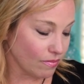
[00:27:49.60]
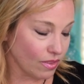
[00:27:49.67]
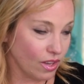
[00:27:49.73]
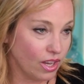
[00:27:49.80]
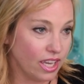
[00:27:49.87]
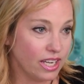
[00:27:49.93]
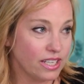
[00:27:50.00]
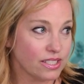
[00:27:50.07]

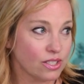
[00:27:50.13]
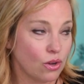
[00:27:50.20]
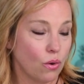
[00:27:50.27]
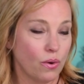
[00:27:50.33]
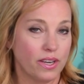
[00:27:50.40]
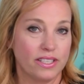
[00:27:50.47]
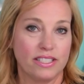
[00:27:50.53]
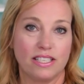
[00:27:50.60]
it is
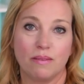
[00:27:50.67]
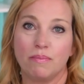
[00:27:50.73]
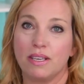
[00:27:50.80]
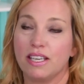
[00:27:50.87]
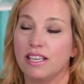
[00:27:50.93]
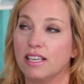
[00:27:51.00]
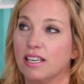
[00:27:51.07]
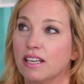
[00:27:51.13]
going to
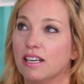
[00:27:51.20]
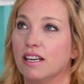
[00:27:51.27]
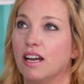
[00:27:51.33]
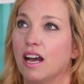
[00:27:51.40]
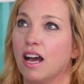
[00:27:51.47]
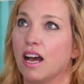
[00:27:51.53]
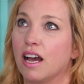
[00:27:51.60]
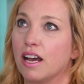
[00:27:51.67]
be
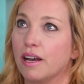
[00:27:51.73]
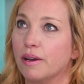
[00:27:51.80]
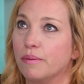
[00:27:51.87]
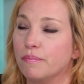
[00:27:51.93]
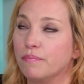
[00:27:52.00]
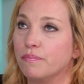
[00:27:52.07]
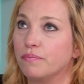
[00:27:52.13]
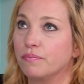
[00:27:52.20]

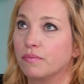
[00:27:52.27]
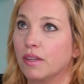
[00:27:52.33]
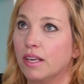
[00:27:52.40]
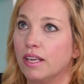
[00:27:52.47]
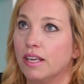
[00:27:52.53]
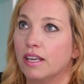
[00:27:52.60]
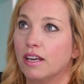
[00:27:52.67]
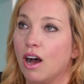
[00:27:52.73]

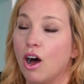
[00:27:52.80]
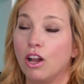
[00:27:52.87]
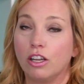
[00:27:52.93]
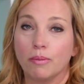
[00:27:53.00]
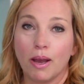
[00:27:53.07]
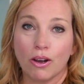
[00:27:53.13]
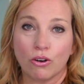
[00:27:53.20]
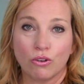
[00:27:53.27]
all
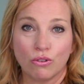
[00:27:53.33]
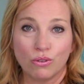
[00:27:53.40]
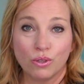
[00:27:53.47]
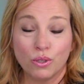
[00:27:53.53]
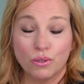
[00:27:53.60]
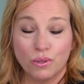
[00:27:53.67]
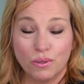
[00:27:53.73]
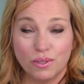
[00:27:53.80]
about
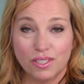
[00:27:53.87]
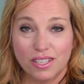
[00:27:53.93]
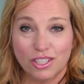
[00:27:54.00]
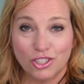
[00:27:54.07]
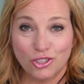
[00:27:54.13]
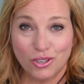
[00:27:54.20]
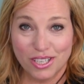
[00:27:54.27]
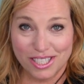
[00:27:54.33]
cruise
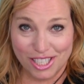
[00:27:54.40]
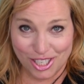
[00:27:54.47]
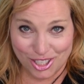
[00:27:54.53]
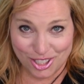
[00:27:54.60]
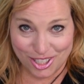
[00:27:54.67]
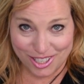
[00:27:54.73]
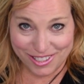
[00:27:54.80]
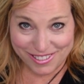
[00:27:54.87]

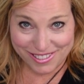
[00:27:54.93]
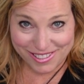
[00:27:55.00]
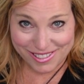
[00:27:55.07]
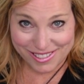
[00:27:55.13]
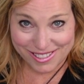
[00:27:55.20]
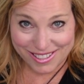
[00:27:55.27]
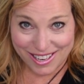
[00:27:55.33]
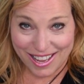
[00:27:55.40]
traditions.
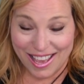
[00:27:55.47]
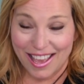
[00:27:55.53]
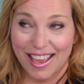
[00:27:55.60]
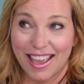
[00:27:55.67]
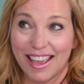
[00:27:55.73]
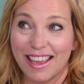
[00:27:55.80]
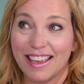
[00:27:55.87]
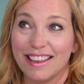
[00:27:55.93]

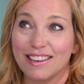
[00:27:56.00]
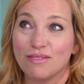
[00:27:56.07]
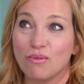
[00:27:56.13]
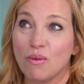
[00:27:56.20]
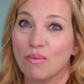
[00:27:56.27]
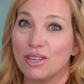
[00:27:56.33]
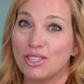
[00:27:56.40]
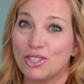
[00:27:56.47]
And when
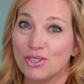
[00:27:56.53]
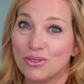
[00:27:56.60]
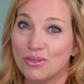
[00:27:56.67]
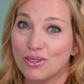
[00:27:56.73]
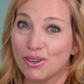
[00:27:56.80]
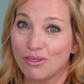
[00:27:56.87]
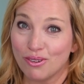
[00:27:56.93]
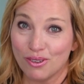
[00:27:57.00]
we do
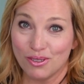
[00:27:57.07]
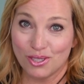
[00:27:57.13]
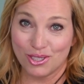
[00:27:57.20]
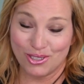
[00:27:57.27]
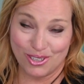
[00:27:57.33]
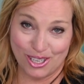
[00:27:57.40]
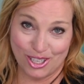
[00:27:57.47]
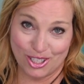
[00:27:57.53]
the cruise
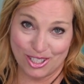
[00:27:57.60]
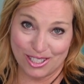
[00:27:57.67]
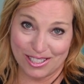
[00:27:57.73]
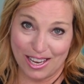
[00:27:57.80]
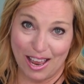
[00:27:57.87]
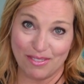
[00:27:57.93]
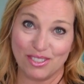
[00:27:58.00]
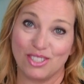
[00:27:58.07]
traditions
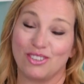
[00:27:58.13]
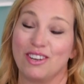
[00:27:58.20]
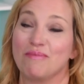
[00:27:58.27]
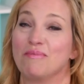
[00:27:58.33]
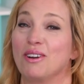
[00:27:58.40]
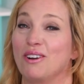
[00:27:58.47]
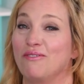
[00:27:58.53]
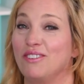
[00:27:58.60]
live stream,
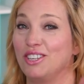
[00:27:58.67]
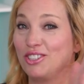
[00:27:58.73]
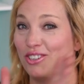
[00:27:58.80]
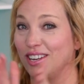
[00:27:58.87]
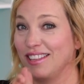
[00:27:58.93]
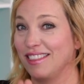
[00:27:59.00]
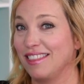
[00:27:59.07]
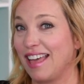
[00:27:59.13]
we are
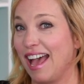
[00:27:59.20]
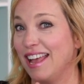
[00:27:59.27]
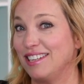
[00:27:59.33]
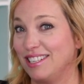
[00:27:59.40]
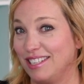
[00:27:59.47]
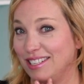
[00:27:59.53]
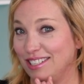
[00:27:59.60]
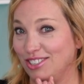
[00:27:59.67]
featuring
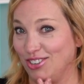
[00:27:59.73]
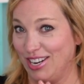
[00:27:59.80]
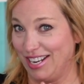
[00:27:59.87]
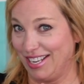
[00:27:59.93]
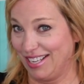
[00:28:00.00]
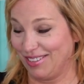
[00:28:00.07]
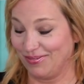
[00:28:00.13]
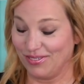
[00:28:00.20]
that drink.
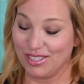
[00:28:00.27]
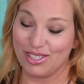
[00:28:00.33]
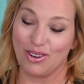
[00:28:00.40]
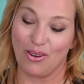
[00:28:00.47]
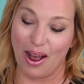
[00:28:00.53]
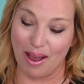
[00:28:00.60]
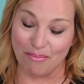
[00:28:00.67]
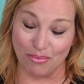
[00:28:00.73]
So
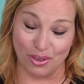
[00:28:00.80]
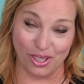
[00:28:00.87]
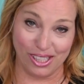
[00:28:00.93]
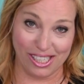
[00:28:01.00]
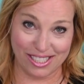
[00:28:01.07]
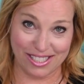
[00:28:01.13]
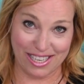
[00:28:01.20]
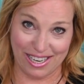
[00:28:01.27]
I'm really
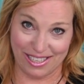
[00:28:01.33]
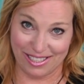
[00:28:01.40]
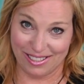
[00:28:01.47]
excited,